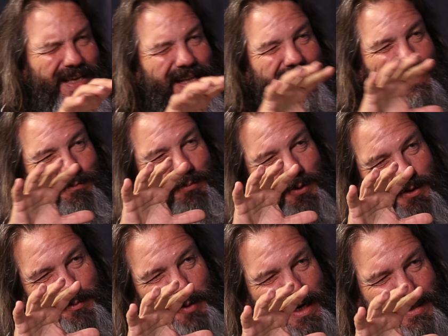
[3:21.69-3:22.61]
get the
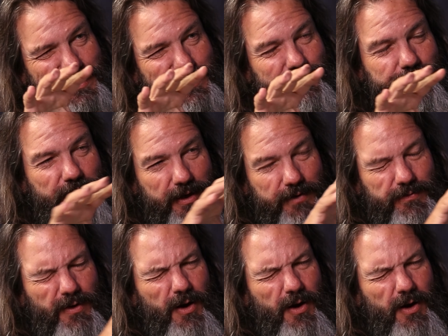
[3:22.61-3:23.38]
perspective of,